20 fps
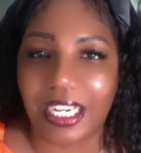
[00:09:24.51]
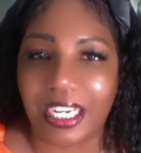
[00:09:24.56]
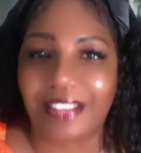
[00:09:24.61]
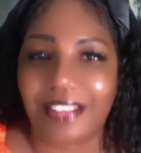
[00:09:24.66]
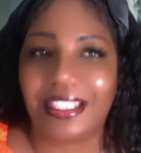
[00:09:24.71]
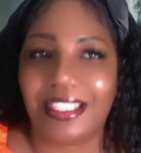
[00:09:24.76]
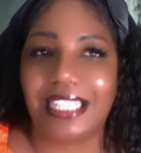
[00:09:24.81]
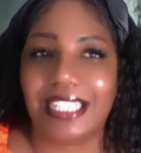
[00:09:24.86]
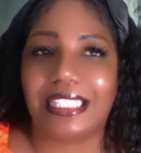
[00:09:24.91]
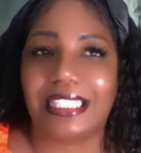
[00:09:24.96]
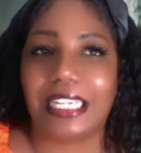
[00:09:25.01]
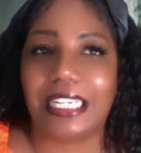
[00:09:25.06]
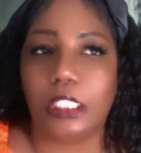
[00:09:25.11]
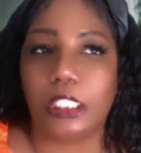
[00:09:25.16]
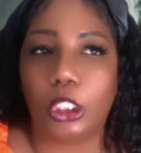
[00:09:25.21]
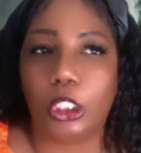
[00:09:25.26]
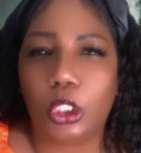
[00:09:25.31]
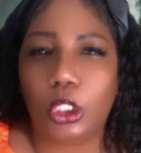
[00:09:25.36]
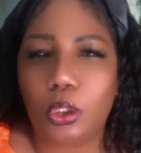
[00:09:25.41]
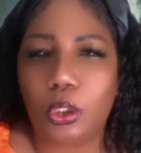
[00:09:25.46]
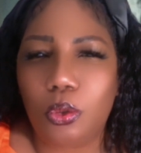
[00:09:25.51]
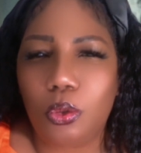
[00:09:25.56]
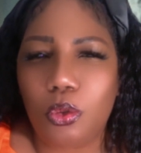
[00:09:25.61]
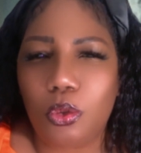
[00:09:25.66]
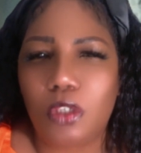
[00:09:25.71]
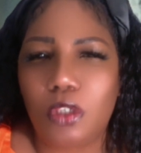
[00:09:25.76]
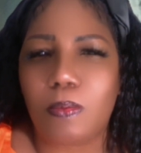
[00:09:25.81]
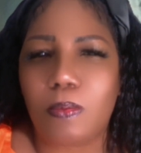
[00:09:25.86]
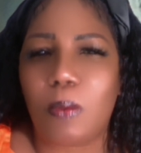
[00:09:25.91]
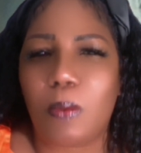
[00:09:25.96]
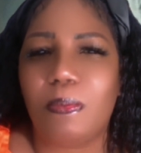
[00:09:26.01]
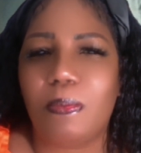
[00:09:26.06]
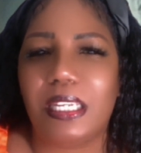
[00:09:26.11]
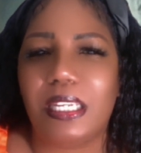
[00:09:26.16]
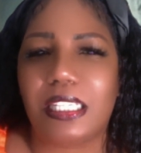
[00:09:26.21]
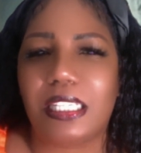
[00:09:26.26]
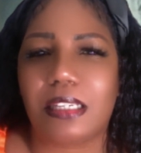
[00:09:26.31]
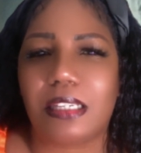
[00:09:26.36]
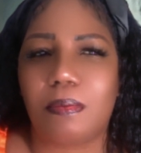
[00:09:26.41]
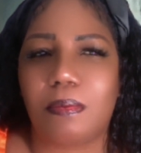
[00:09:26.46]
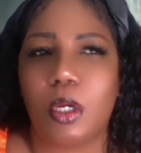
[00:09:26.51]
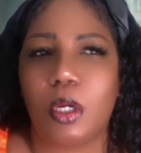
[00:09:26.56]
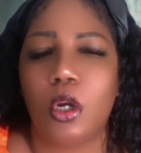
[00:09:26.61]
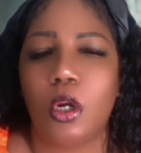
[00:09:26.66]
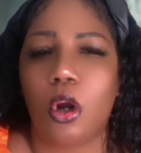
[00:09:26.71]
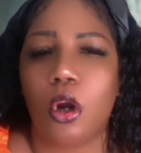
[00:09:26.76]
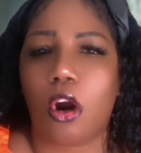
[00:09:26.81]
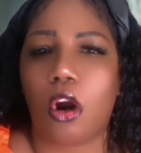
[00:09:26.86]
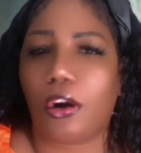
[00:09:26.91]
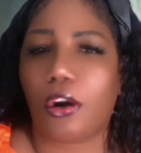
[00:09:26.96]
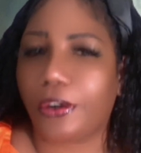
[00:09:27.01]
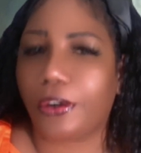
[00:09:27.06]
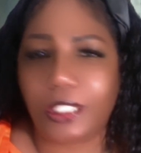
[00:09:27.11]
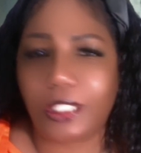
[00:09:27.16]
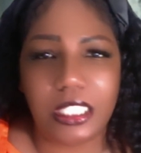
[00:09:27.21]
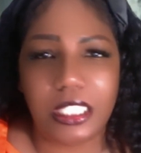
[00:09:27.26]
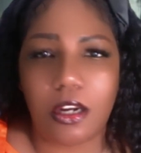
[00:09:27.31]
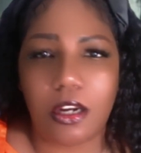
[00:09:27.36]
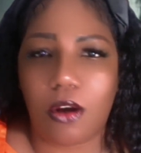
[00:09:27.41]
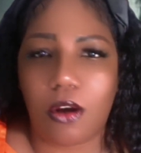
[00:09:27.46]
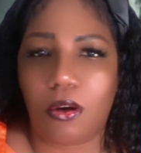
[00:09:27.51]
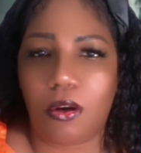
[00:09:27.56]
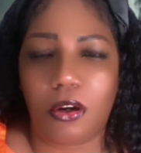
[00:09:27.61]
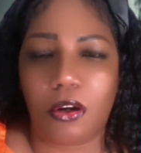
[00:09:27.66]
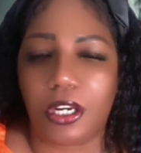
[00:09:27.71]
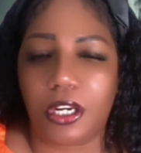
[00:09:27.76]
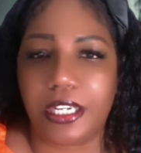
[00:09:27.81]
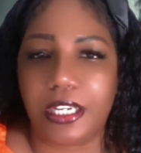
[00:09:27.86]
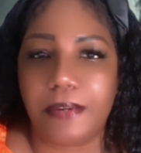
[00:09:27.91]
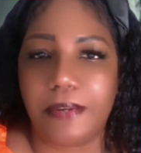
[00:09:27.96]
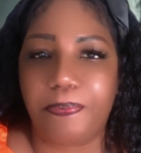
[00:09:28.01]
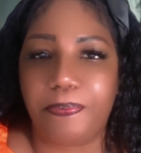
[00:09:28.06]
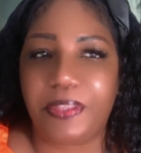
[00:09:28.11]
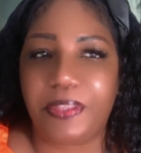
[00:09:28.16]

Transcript: I think they lose momentum early on.